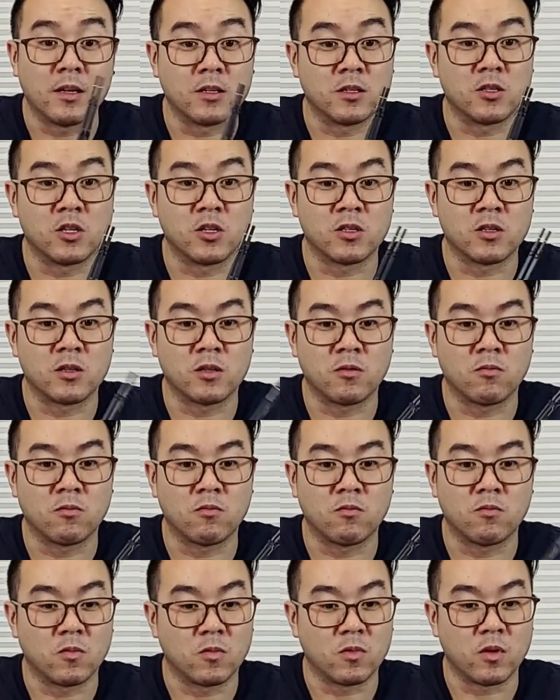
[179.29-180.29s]
is just
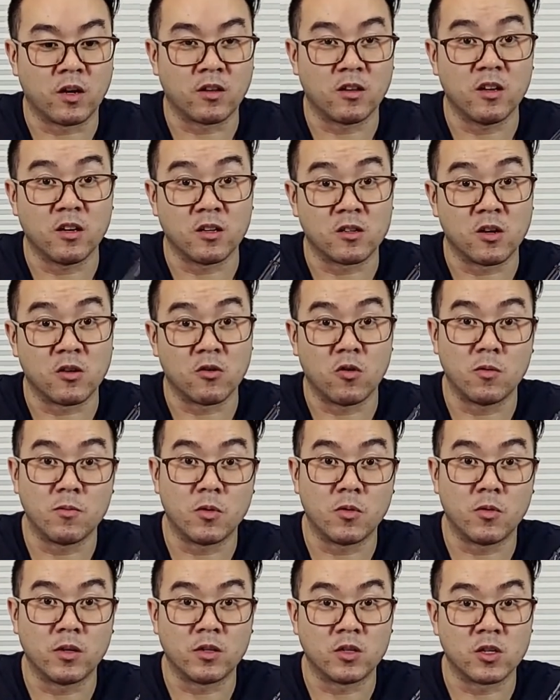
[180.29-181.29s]
like this, the normal one,